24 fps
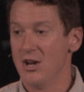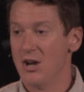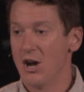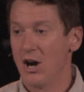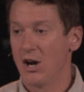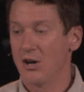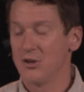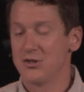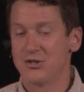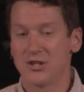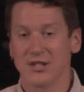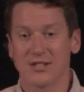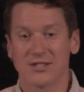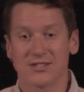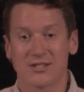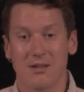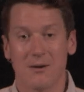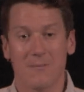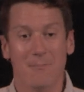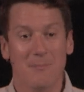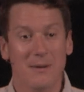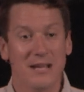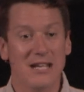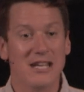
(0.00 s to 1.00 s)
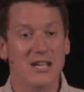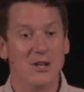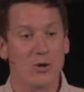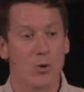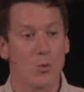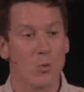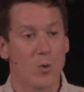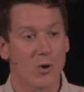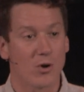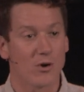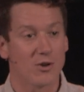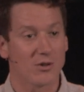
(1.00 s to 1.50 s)
are just some menial
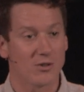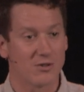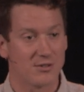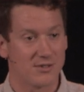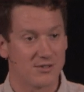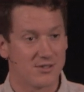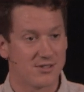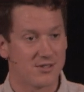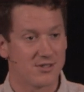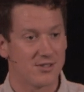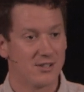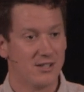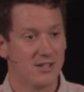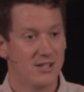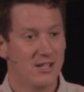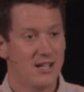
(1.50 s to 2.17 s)
words.